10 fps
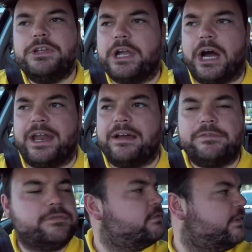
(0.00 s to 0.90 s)
You can't
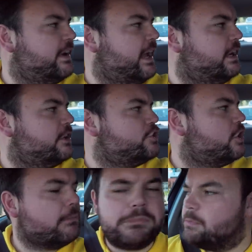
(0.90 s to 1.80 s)
have Van Halen
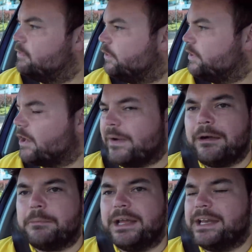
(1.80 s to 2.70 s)
Jump before you go
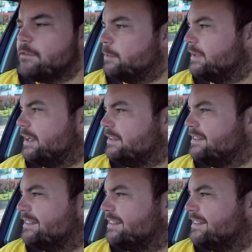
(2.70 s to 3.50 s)
out and play Liverpool, can you?